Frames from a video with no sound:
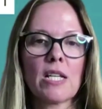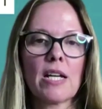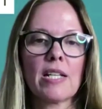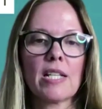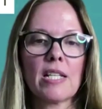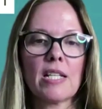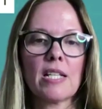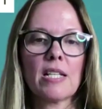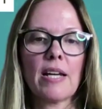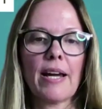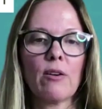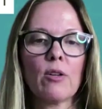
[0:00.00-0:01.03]
any
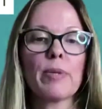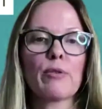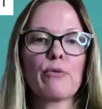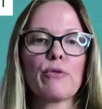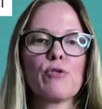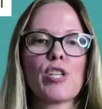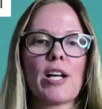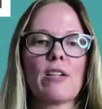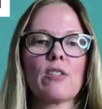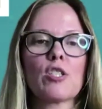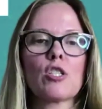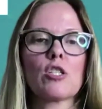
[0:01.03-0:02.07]
Arabic food
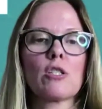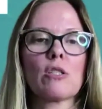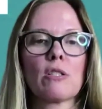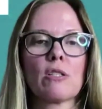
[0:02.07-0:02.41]
challenge?